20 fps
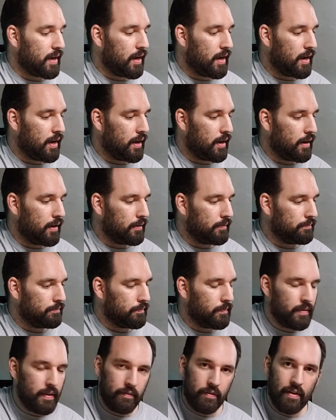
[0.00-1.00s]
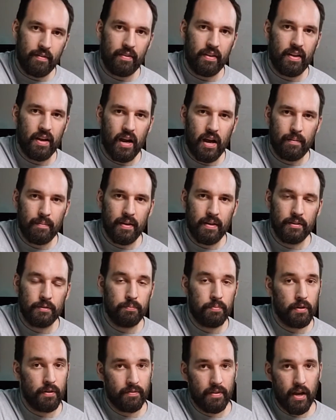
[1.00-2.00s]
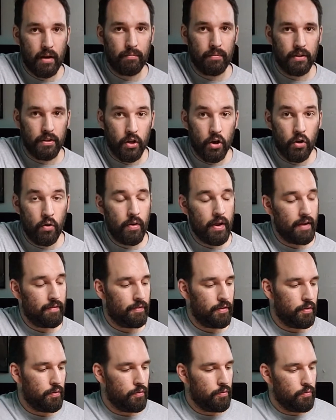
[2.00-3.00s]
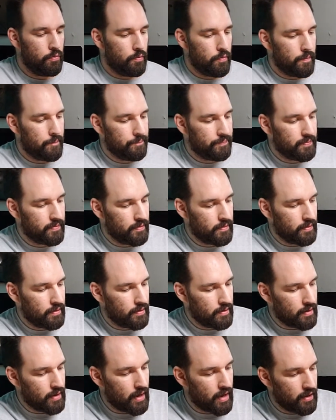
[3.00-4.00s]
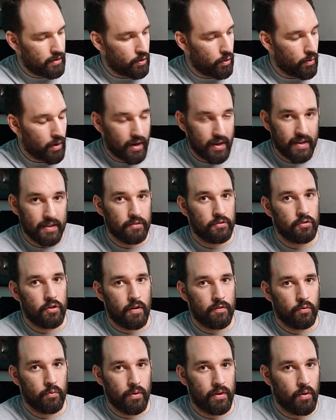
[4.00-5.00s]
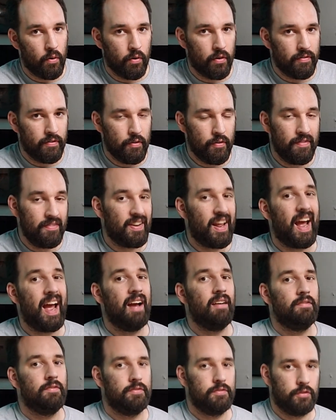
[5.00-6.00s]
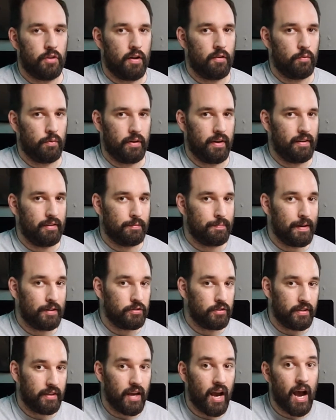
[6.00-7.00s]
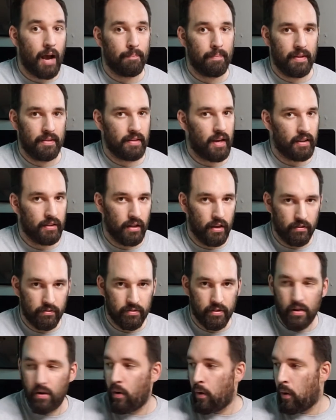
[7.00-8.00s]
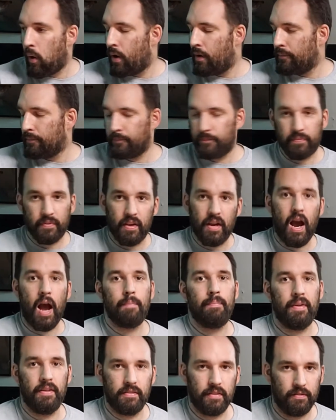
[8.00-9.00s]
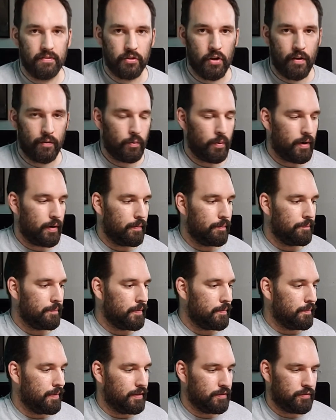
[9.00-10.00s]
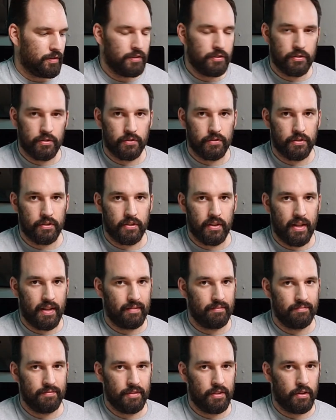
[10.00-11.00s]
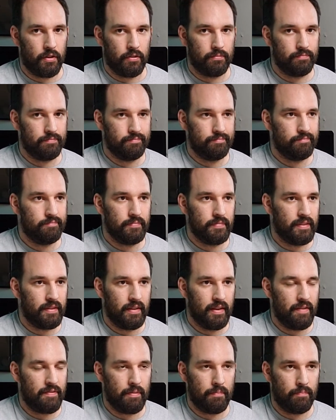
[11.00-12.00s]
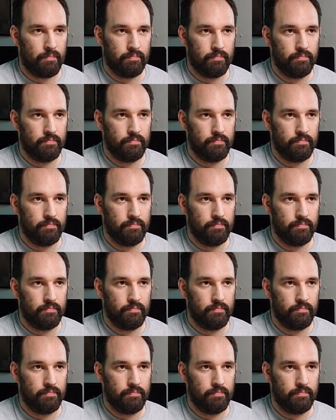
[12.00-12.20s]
If you have any comments, put them down below. If you know where I can get software, or if you even have software, especially copies. I love copies of software. These originals are that, you know, if it